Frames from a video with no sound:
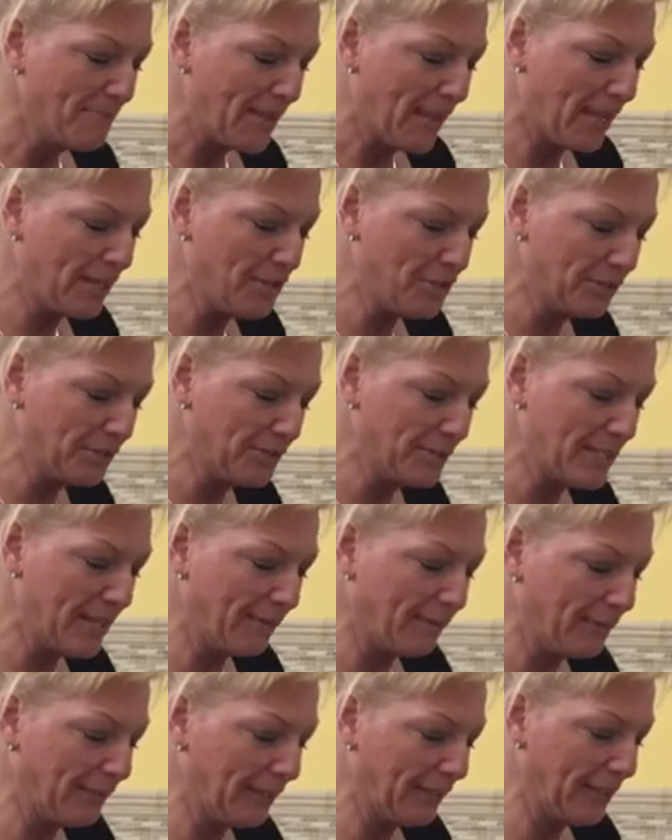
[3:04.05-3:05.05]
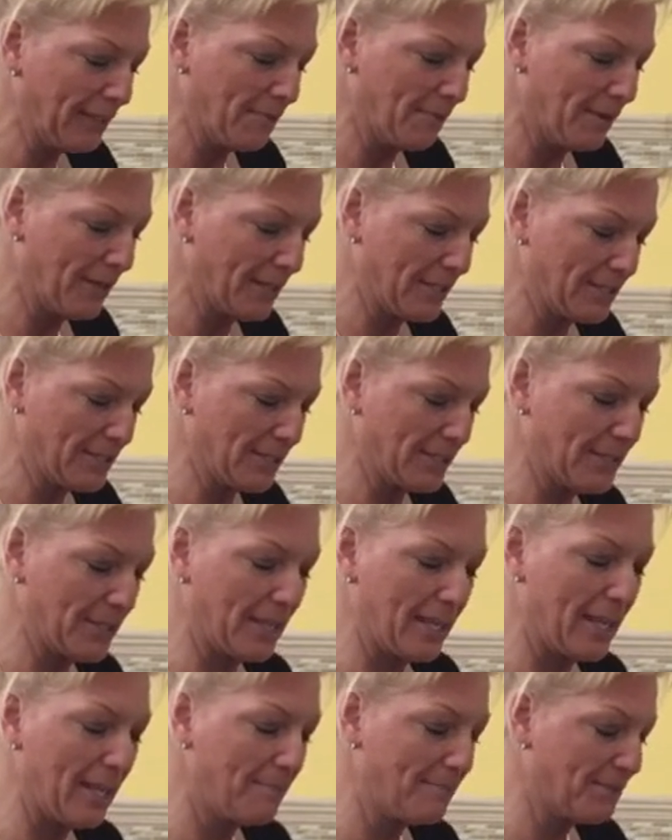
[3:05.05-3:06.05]
And you'll definitely wanna just
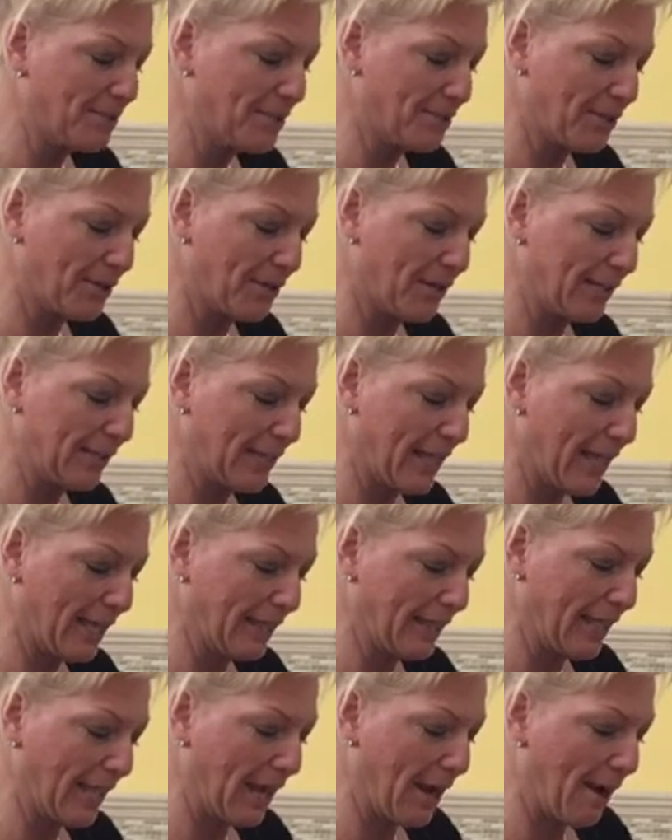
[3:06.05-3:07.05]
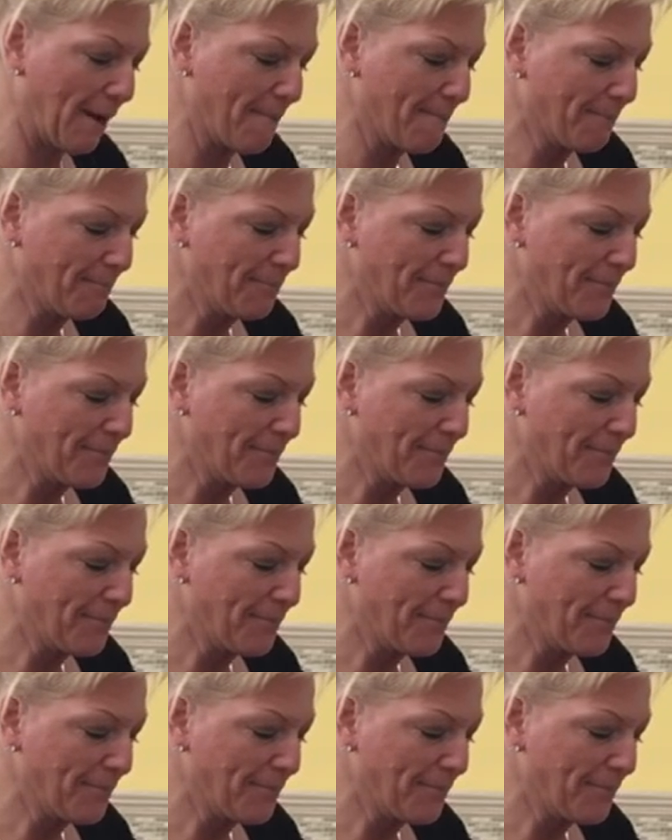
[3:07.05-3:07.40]
keep stirring that there.